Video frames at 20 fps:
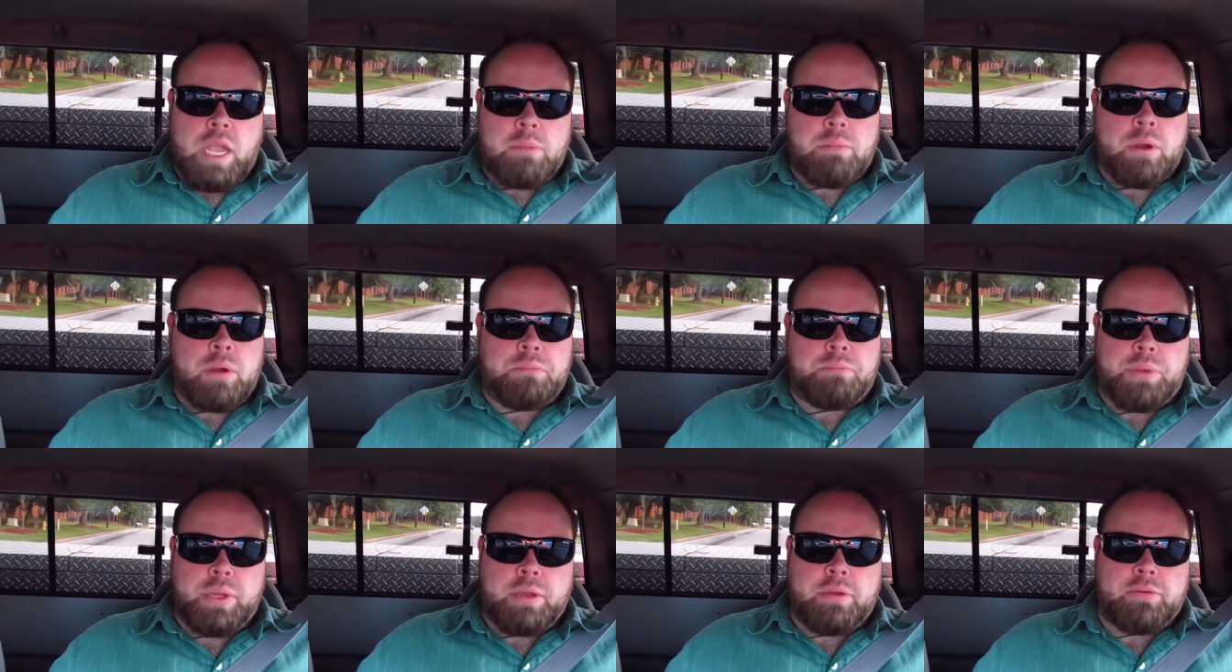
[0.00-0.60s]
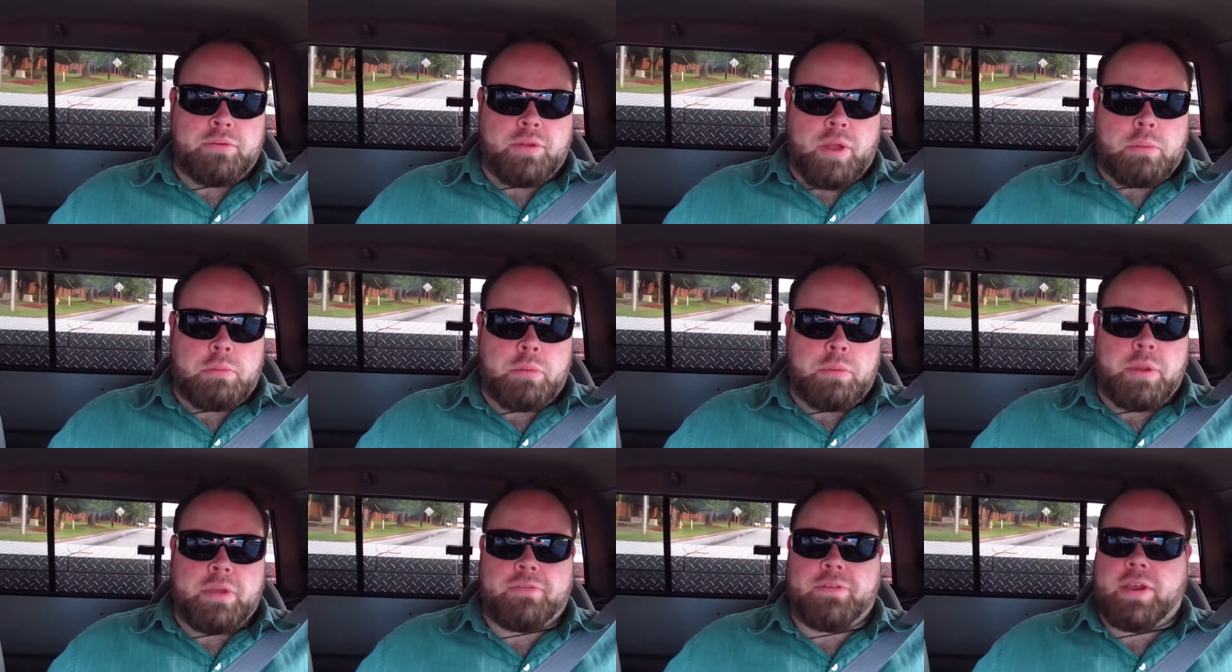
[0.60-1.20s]
I'm a big I'm
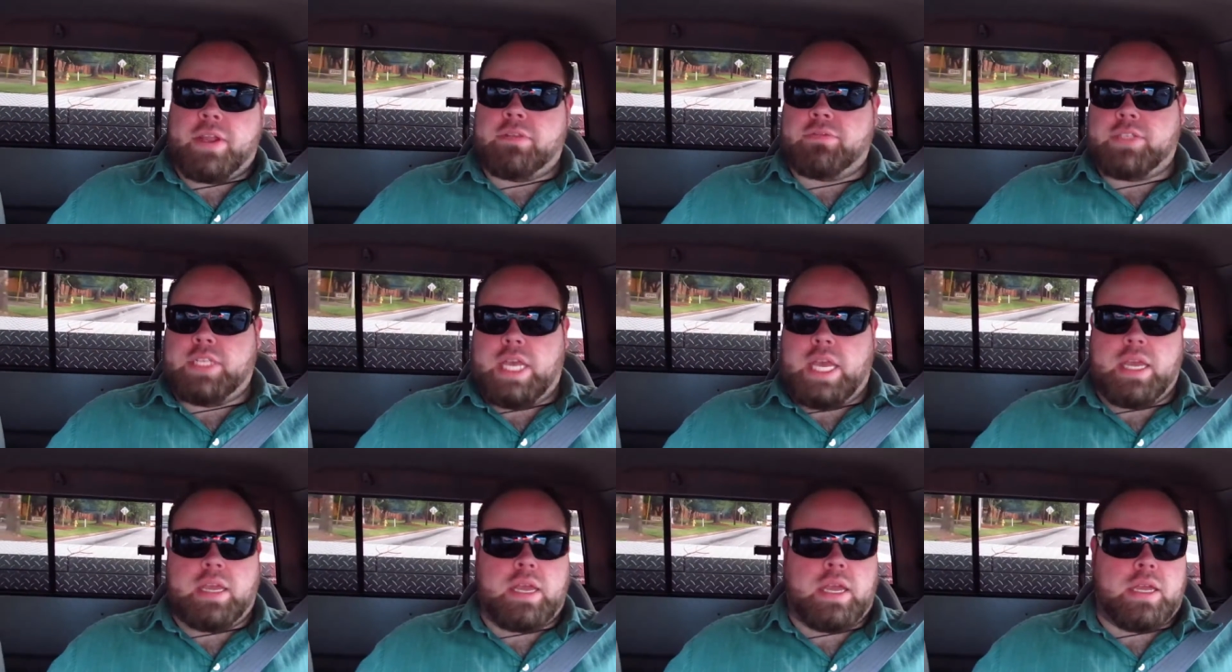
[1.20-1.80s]
a big fan of tech.